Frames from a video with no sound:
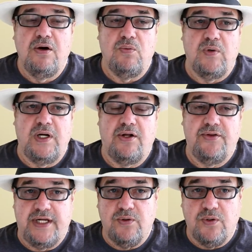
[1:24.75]
well,
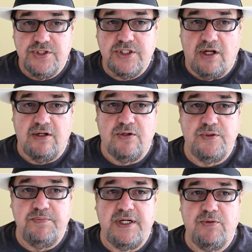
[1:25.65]
that orange color
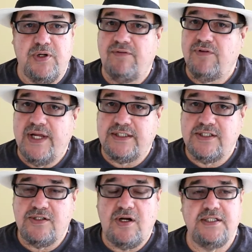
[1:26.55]
would be whatever that
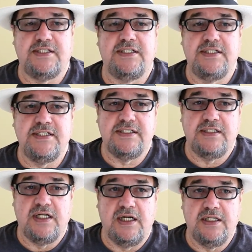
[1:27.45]
sauce is,
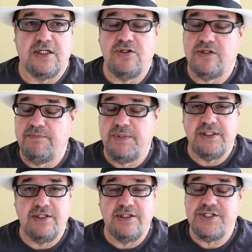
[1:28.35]
and it could have been
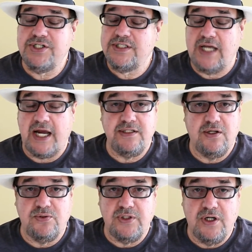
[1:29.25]
delicious, I
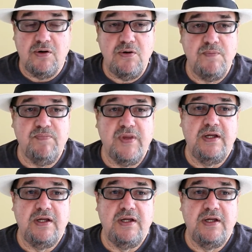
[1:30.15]
don't know.